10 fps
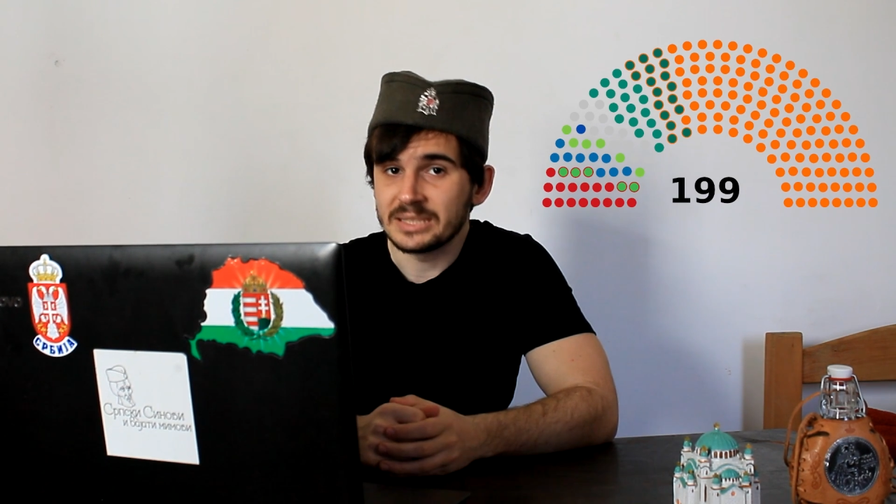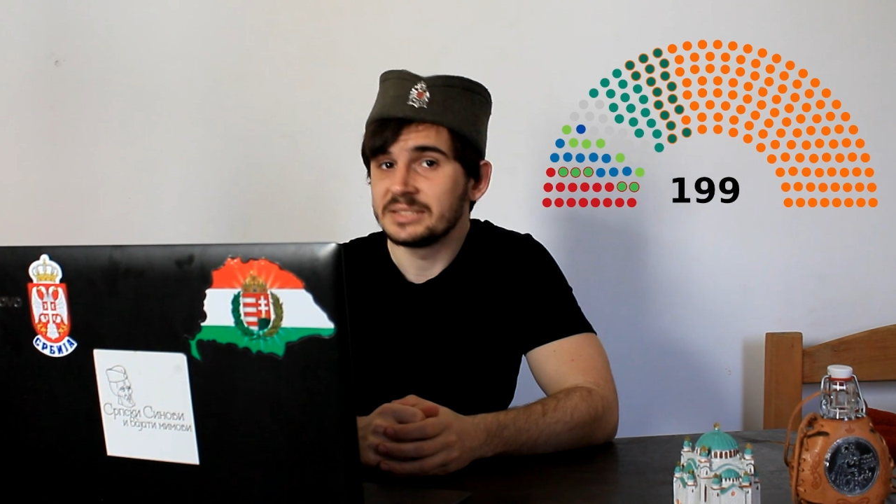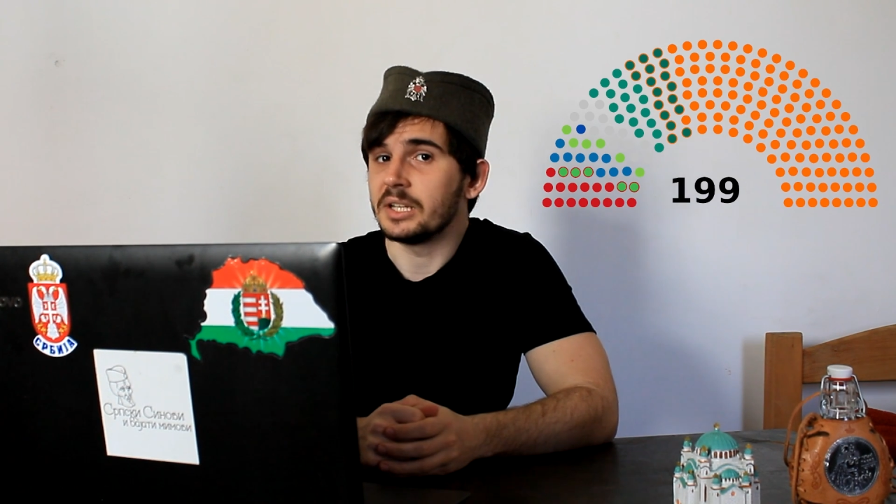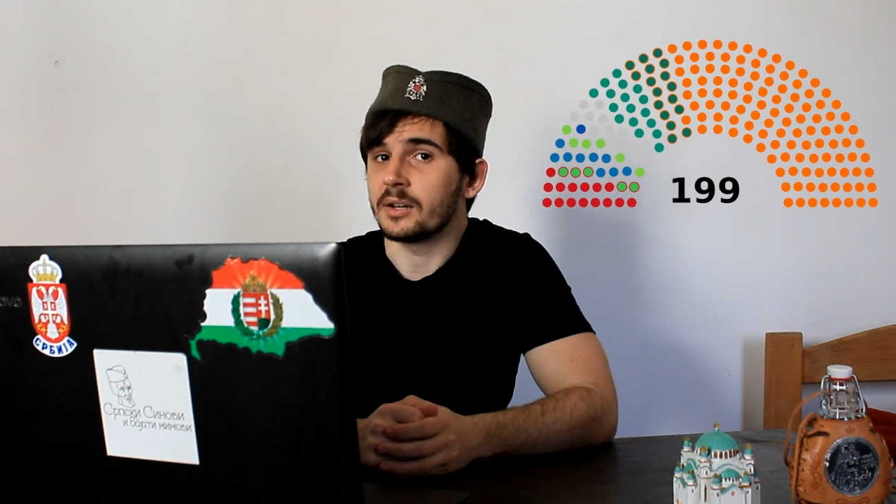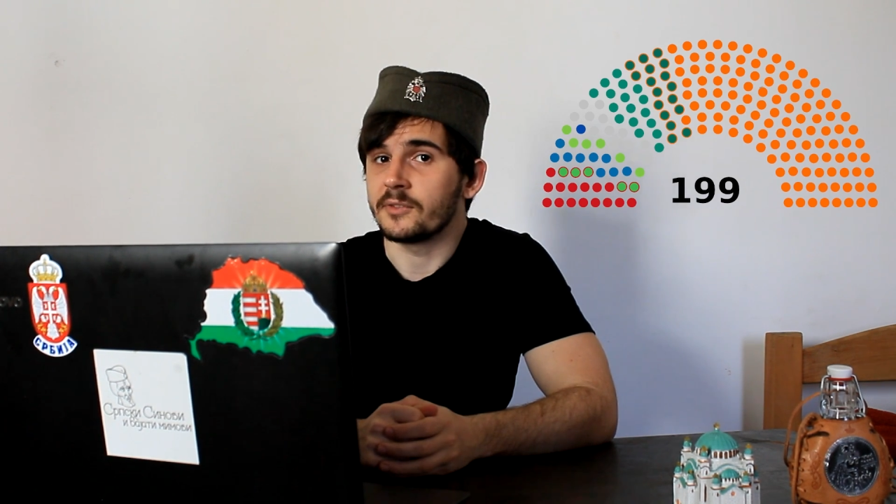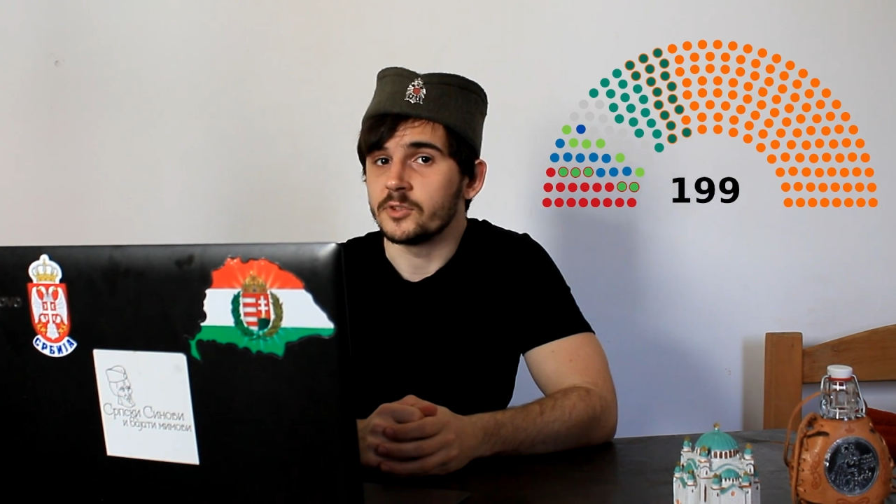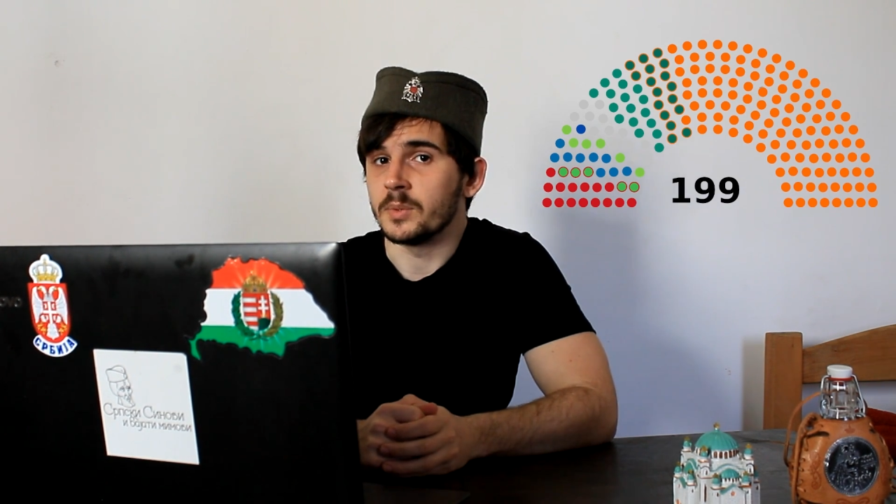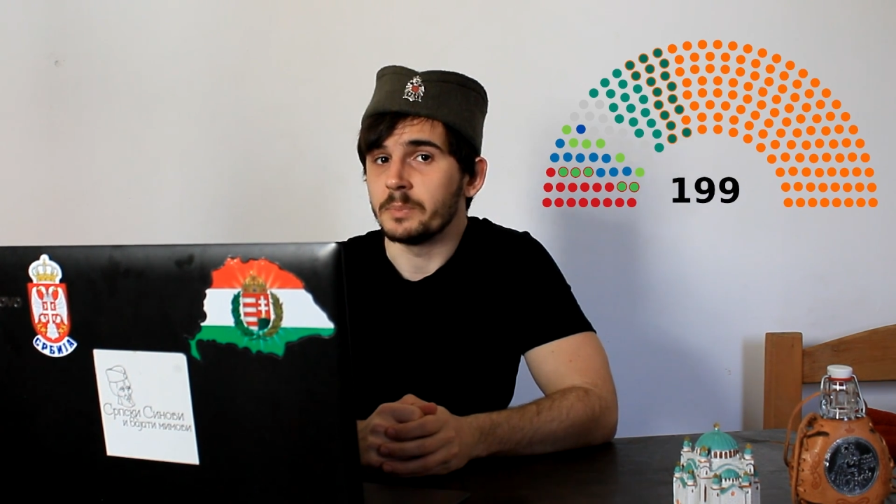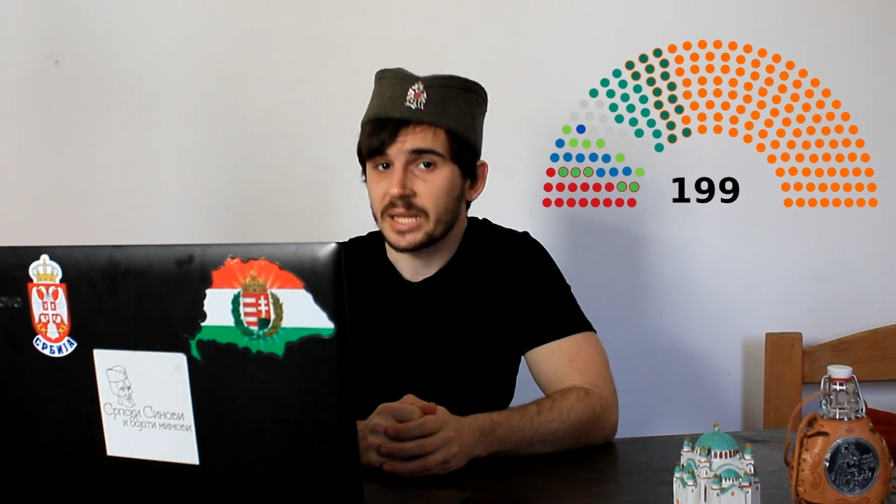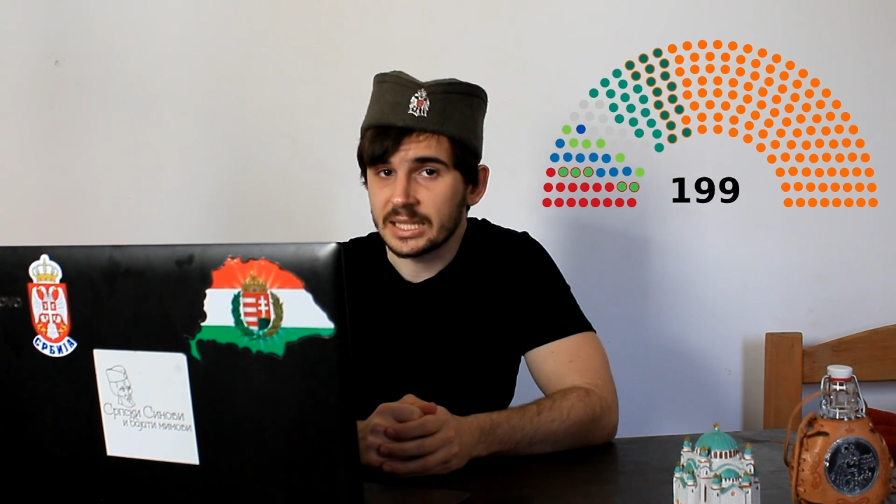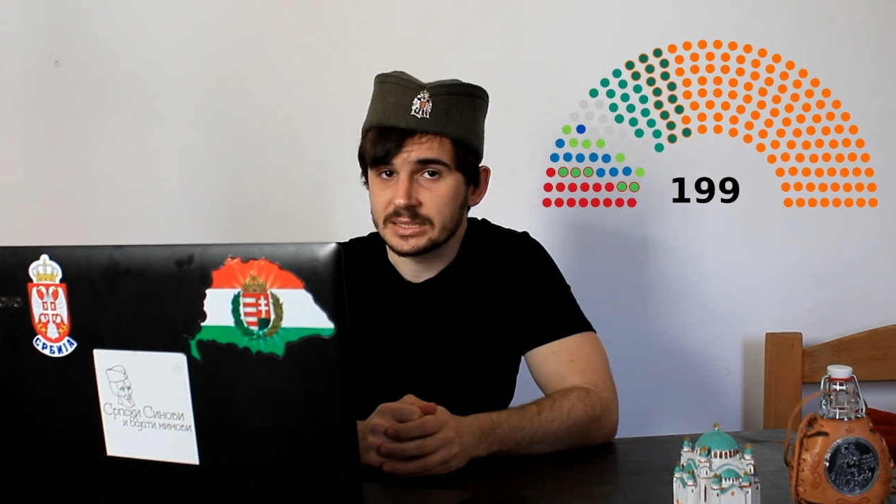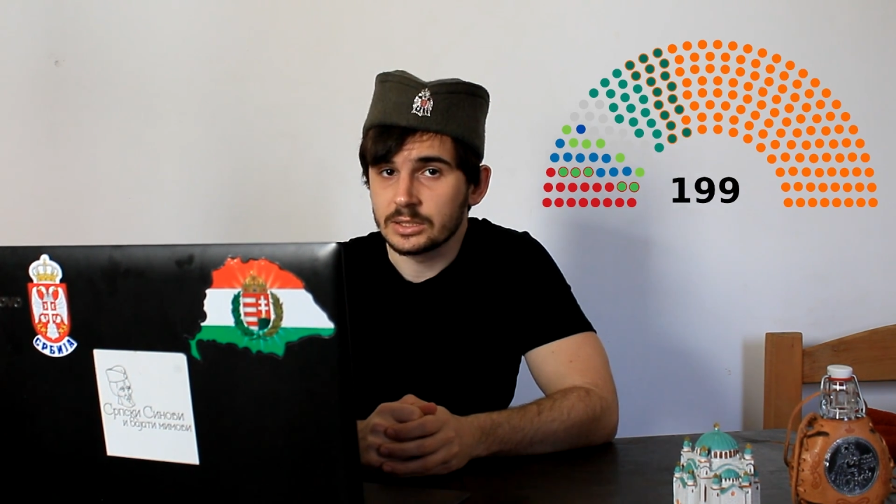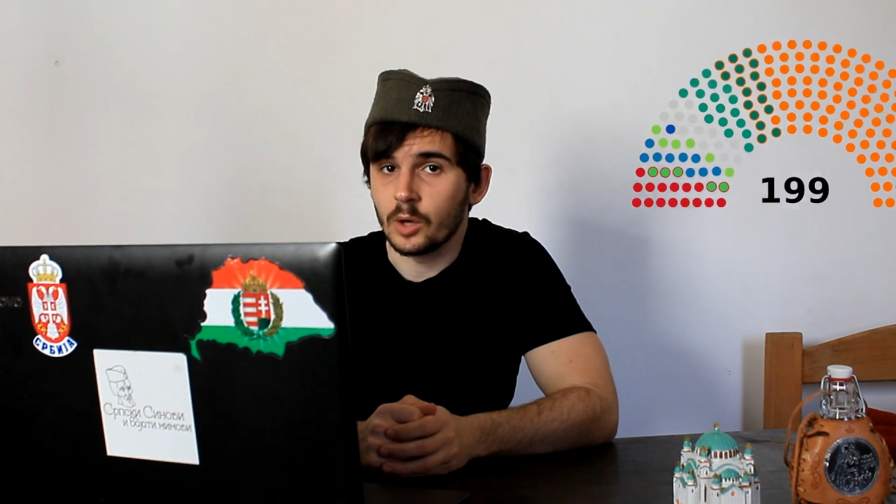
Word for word: starting from the biggest